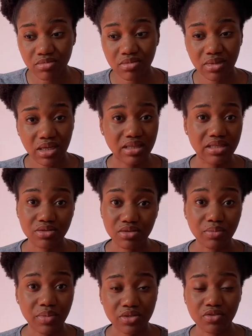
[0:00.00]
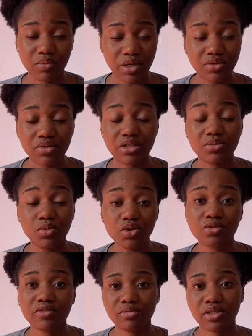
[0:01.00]
At least to the best of my knowledge, most
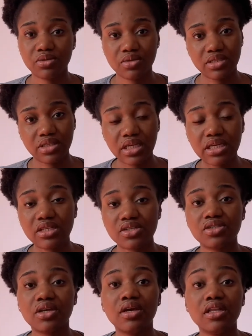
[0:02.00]
of them are taught in English.